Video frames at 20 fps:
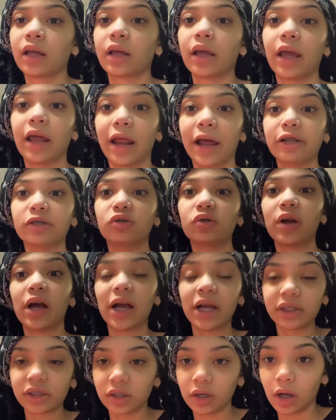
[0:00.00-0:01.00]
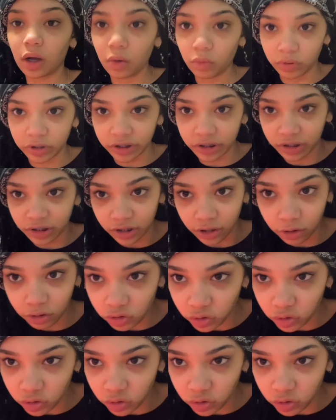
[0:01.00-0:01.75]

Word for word: and as you guys know, we're still